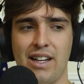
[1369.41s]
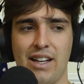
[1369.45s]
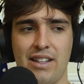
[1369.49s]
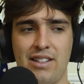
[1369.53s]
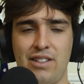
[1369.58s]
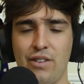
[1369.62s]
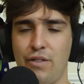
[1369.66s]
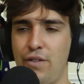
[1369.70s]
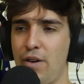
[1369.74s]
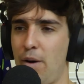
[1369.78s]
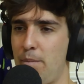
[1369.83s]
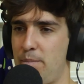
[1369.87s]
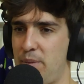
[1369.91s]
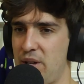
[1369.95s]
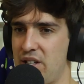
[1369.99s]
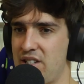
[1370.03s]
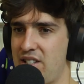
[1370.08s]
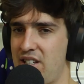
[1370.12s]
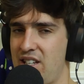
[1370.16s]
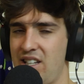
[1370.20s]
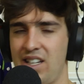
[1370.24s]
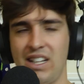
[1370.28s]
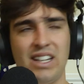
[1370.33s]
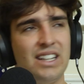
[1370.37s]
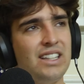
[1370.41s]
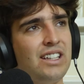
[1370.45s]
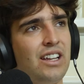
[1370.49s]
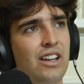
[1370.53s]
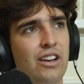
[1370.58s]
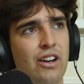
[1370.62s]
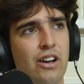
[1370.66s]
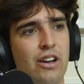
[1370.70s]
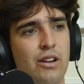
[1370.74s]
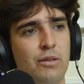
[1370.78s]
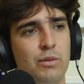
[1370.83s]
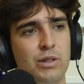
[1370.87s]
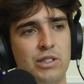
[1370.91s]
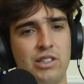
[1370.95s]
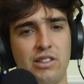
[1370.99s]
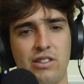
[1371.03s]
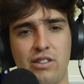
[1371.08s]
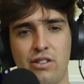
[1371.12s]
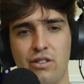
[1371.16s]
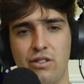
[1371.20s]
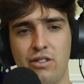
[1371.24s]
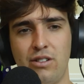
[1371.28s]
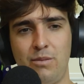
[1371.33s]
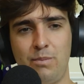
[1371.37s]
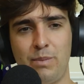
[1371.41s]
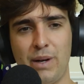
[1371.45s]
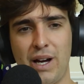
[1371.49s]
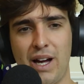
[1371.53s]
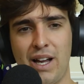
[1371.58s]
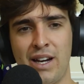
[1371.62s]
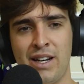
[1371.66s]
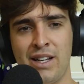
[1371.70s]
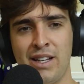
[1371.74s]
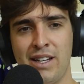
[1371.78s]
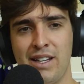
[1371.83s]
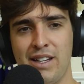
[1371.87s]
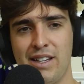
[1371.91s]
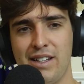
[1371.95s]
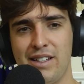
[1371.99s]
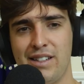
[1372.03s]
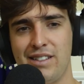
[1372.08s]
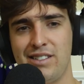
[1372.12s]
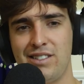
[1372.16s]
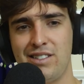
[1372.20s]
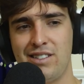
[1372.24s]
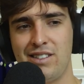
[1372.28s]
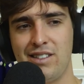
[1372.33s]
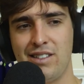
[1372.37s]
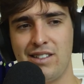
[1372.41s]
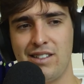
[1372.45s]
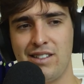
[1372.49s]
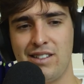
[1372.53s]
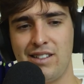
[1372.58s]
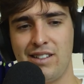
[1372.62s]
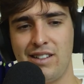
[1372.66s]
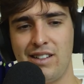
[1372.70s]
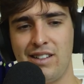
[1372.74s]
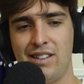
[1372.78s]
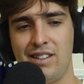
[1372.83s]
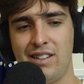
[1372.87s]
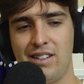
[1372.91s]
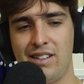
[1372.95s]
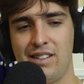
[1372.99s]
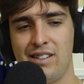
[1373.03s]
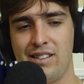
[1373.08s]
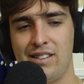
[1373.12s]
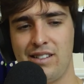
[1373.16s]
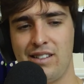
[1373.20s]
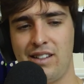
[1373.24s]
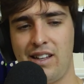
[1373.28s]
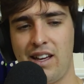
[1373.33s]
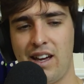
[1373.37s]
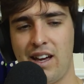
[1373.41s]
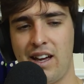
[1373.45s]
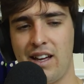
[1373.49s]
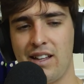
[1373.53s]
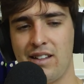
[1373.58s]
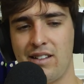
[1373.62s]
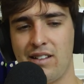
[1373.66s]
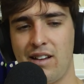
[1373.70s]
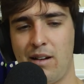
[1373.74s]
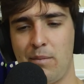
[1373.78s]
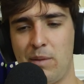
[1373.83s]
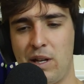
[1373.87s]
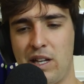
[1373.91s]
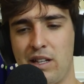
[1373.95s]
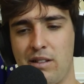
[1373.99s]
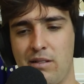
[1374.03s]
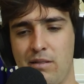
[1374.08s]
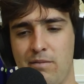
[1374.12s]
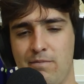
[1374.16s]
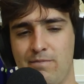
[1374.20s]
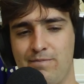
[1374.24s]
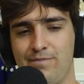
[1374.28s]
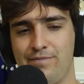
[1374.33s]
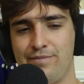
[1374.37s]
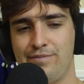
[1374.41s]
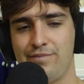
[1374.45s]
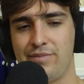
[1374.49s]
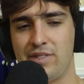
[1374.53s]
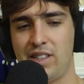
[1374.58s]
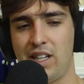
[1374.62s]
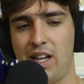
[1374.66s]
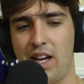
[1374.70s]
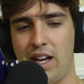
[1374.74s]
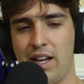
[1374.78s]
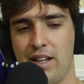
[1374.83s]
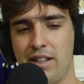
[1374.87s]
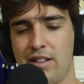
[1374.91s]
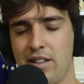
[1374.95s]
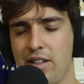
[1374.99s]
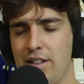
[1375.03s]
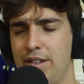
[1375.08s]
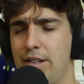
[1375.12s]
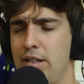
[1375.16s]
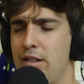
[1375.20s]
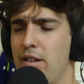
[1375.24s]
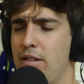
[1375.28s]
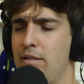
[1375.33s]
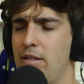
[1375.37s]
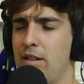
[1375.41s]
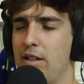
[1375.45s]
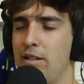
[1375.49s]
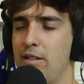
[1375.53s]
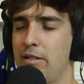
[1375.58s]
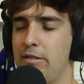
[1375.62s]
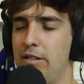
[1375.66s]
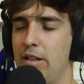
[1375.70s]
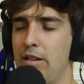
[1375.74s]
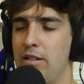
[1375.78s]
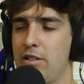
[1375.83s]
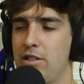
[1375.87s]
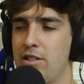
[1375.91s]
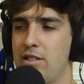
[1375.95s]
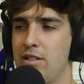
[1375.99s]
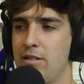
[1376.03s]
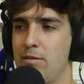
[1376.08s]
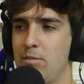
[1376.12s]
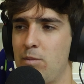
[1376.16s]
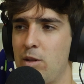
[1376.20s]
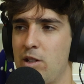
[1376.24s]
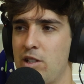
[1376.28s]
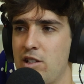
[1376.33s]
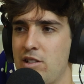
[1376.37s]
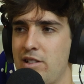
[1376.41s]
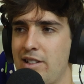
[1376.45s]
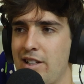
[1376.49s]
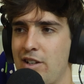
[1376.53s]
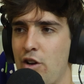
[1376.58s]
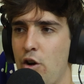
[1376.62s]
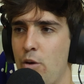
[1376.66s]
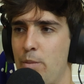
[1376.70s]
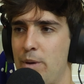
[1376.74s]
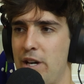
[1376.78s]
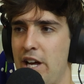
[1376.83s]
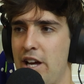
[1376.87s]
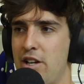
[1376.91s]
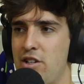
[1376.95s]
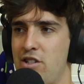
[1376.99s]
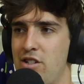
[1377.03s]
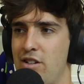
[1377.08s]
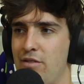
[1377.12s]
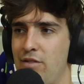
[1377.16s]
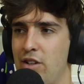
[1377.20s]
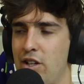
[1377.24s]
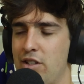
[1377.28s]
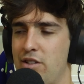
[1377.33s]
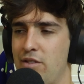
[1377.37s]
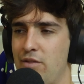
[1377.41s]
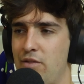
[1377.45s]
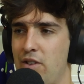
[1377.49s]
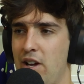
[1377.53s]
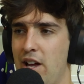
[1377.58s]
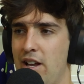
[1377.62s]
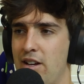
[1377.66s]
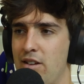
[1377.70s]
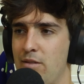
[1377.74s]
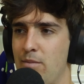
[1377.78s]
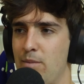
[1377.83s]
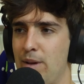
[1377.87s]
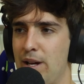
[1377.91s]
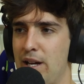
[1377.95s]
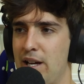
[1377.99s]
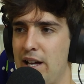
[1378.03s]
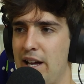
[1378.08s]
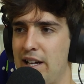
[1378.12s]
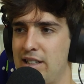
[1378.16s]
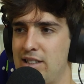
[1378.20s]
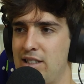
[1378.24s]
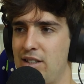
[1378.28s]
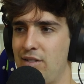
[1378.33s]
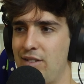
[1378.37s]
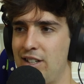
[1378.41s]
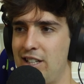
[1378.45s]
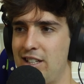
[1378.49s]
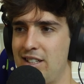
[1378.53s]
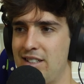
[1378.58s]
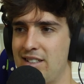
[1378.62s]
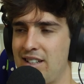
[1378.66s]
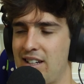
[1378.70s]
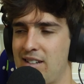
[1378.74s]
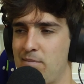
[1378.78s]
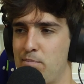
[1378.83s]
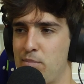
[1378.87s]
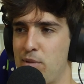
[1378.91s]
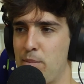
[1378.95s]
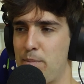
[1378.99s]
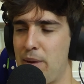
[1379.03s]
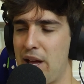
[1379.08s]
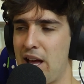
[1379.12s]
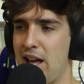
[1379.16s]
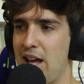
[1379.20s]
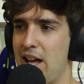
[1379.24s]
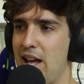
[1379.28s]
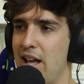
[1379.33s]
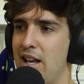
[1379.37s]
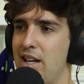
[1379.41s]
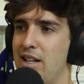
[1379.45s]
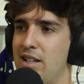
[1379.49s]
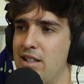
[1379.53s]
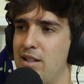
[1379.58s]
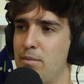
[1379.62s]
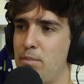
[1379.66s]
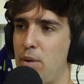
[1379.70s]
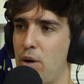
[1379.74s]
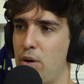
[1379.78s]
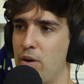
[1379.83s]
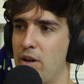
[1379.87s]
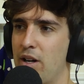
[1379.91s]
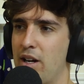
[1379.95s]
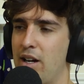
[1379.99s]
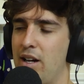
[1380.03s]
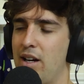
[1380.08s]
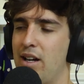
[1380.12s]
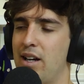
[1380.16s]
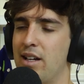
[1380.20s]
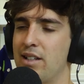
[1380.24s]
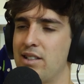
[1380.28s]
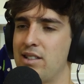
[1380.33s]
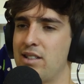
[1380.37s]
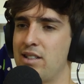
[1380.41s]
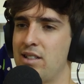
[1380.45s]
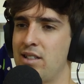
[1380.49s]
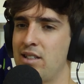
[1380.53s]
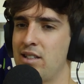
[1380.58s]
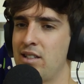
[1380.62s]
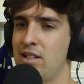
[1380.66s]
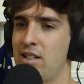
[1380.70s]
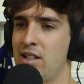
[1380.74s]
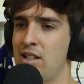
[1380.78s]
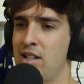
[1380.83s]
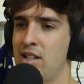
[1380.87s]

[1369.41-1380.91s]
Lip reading: I still felt busy, which is good, but yeah, I mean, yeah, just a culmination of lots of random activities like the band, the podcast,